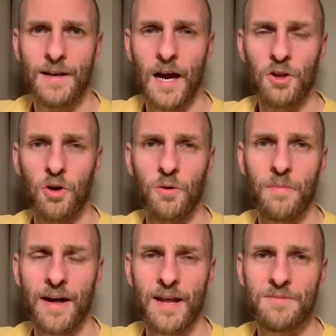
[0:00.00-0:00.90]
Hello,
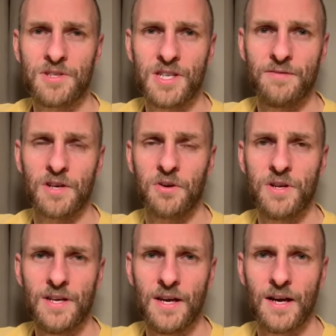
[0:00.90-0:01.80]
my name's Stephen
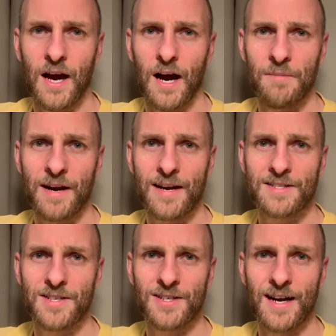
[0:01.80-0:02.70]
Cree. I'm an
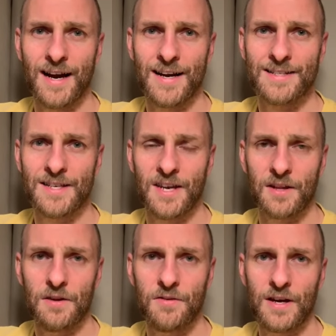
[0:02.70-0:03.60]
actor and a
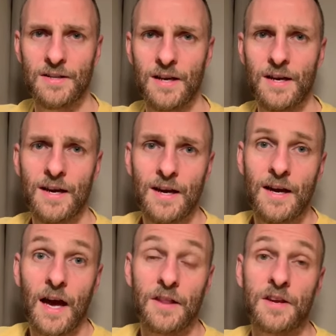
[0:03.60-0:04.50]
Kelly fan.
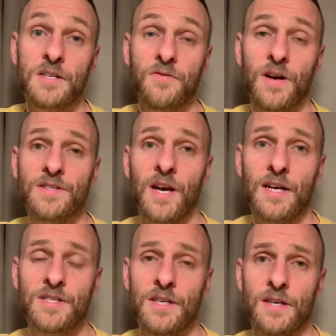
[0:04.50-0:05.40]
I think it's
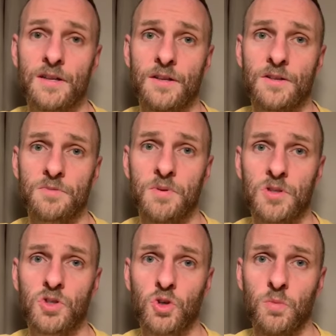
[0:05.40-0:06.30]
fantastic that there's been
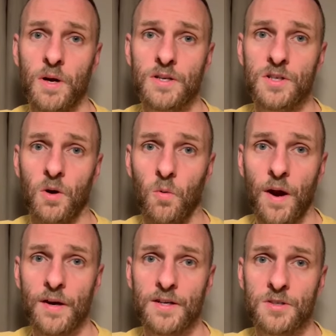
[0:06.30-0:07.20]
so much
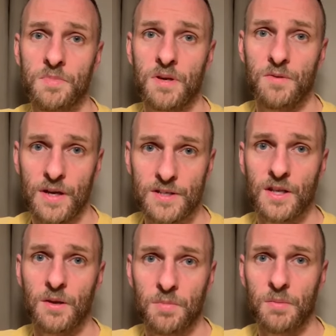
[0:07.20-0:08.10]
awareness being raised in
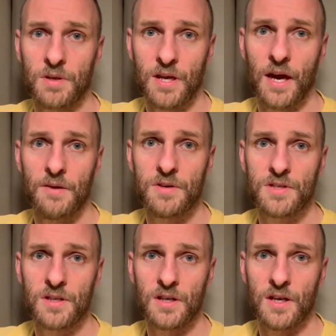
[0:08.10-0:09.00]
the public eye
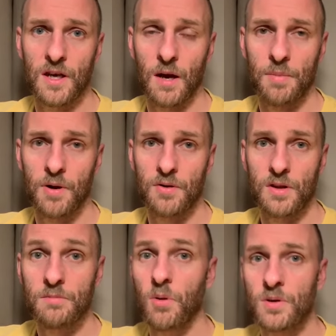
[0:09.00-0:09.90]
recently about the
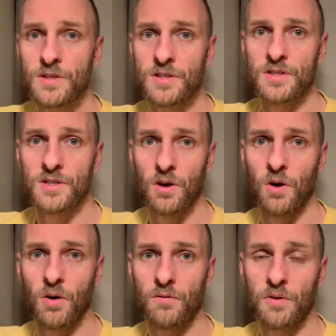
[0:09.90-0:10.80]
importance
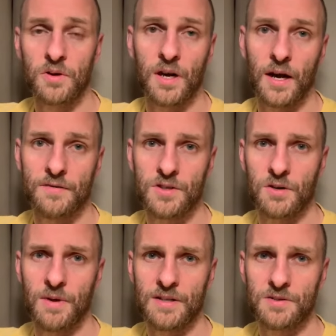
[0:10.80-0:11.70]
of looking after your
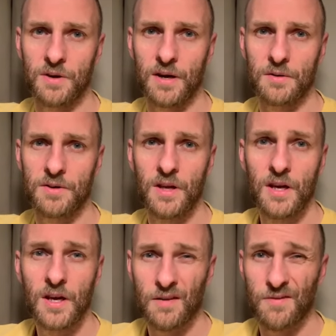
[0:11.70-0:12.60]
mental health
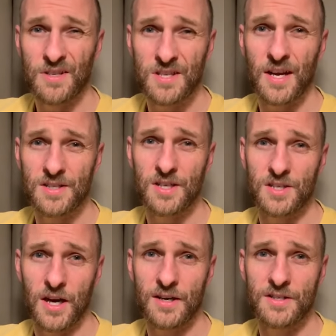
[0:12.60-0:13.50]
and fantastic
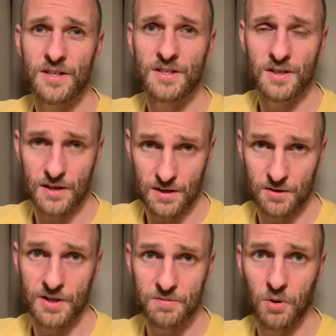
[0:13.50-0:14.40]
charities like the
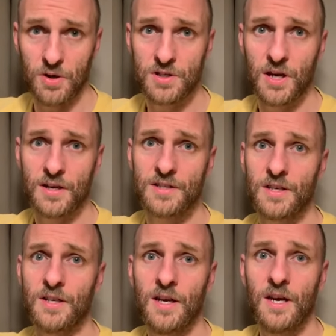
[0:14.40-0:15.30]
Chris Boyd Charity